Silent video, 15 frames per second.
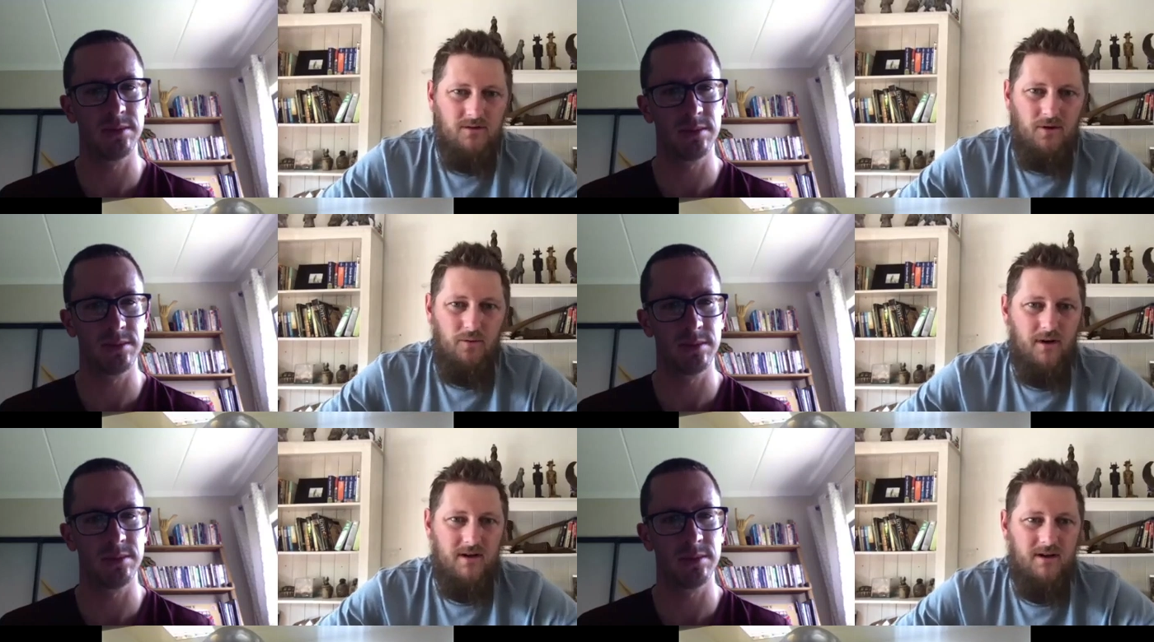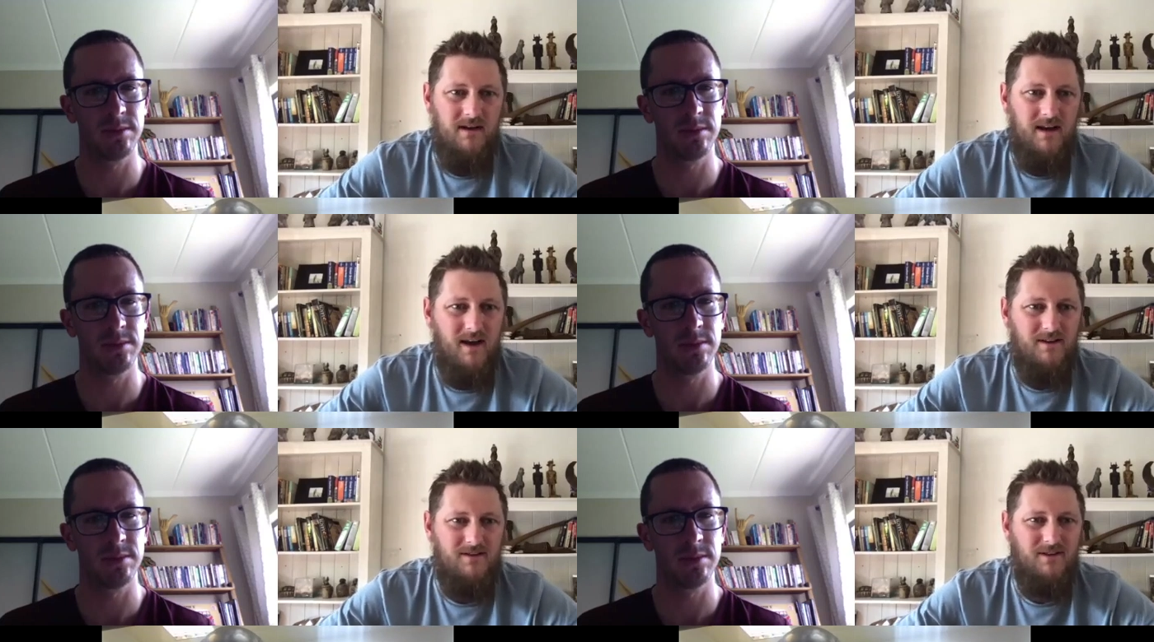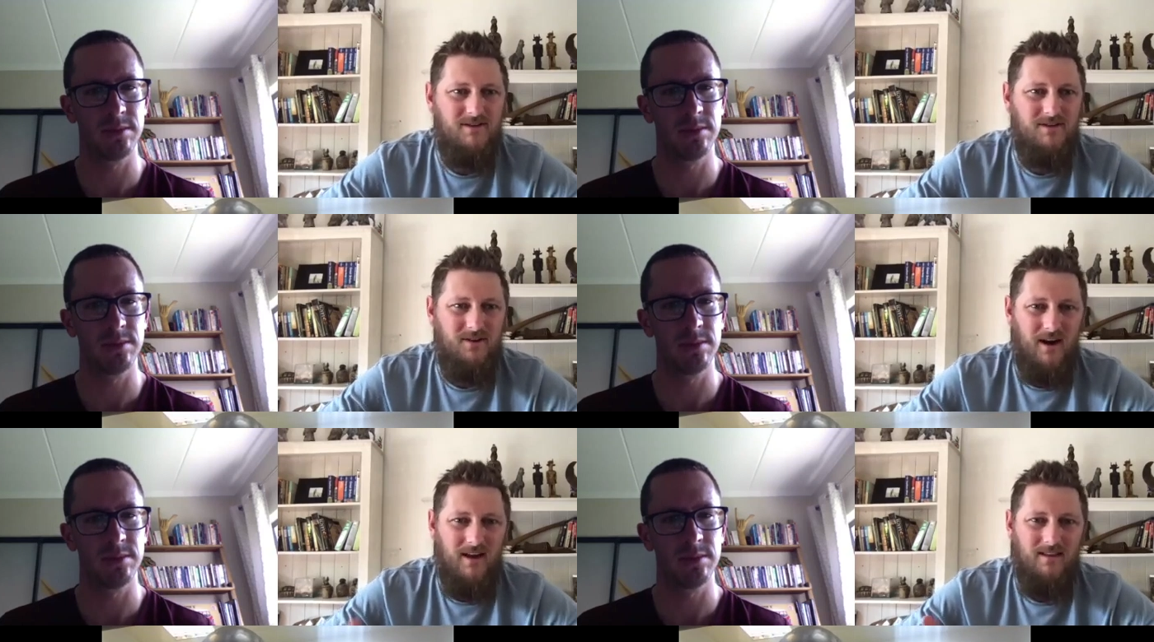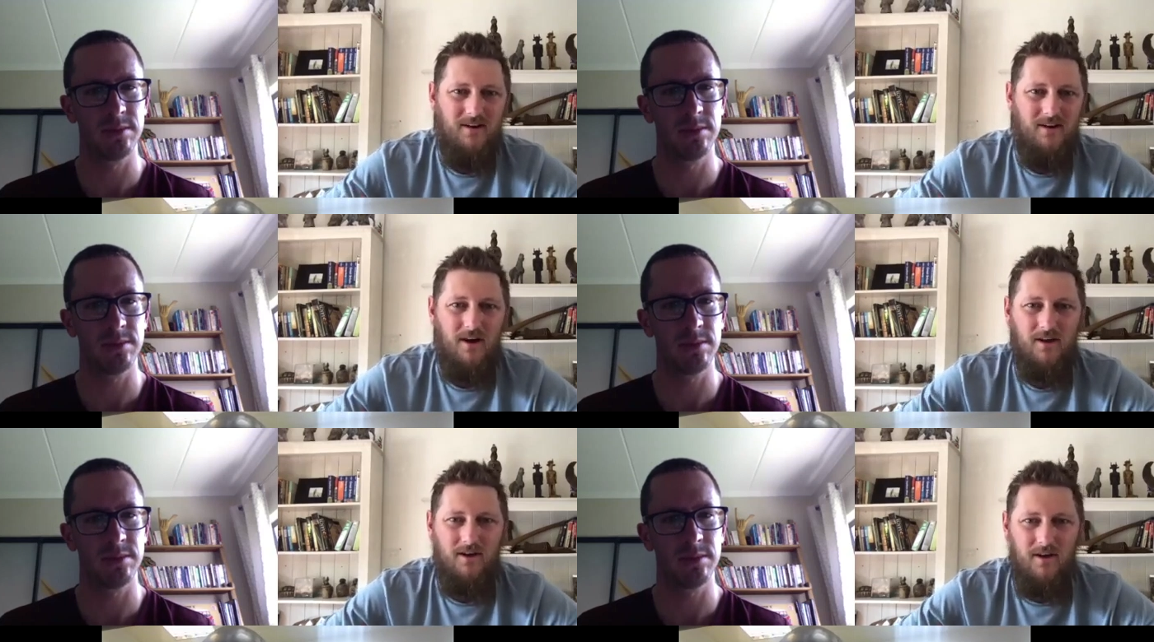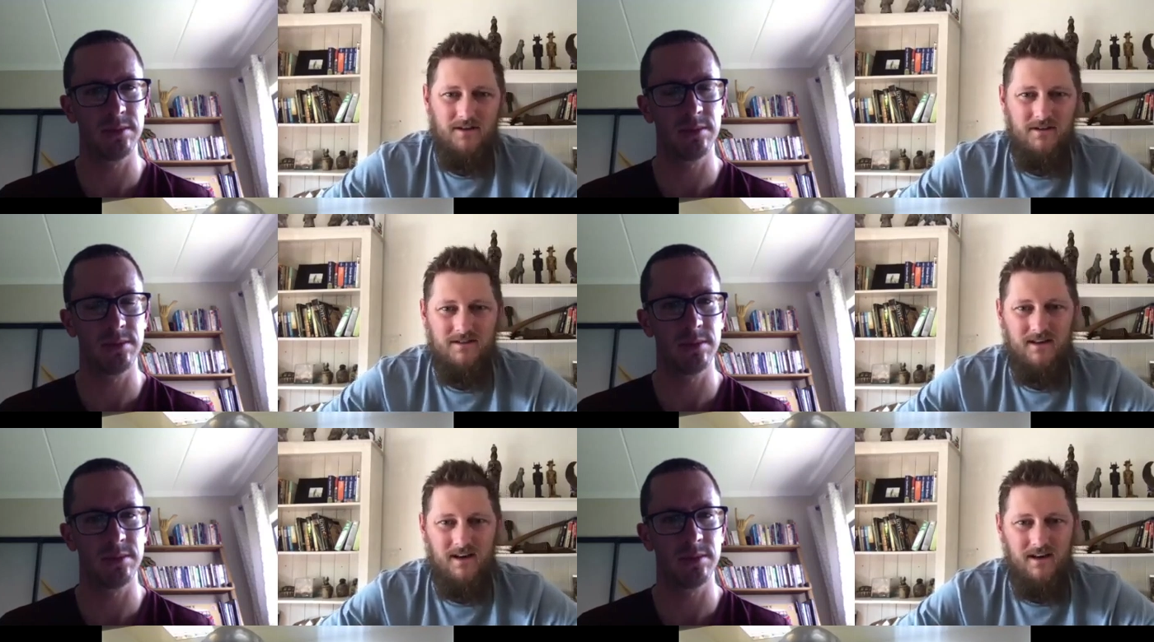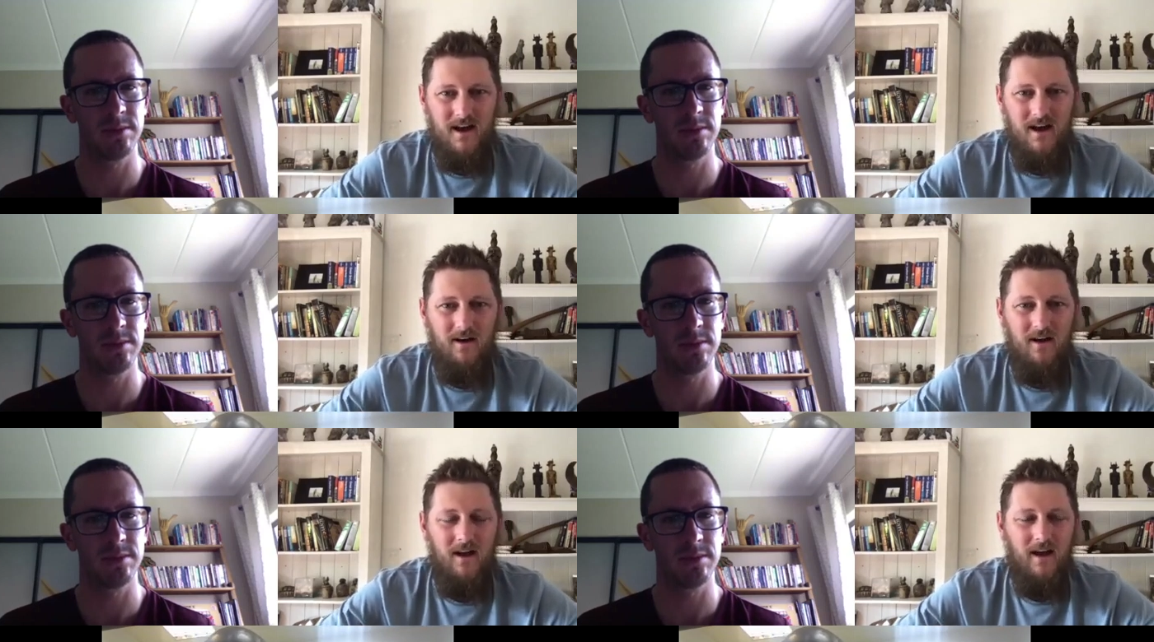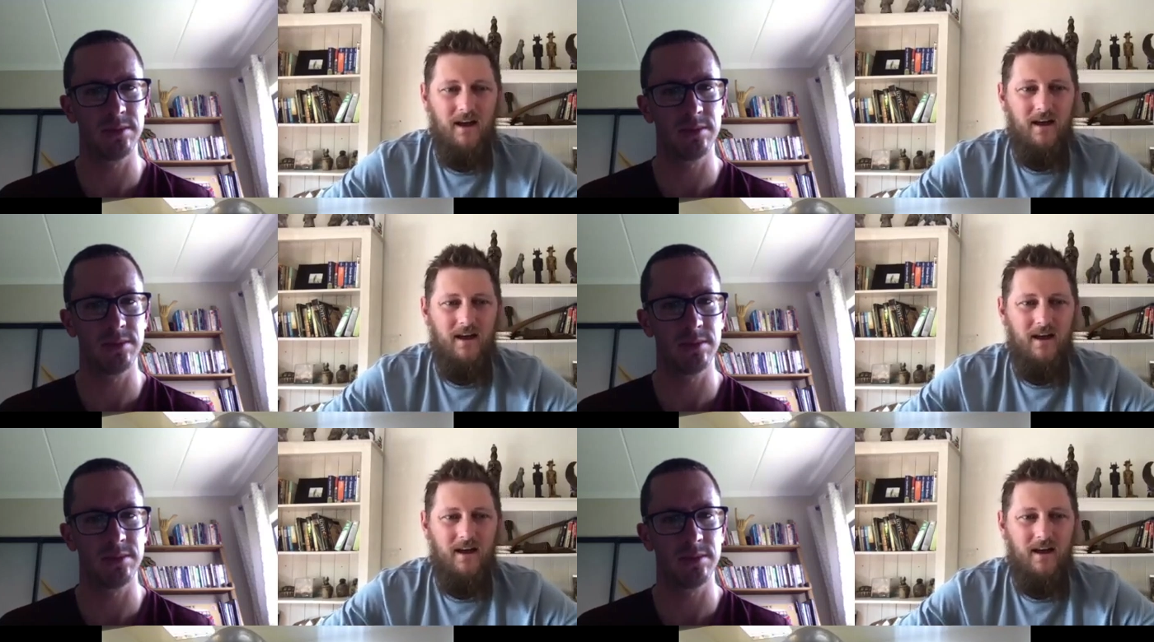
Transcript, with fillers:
Speaker 1: all written down so it's great that archaeologists can now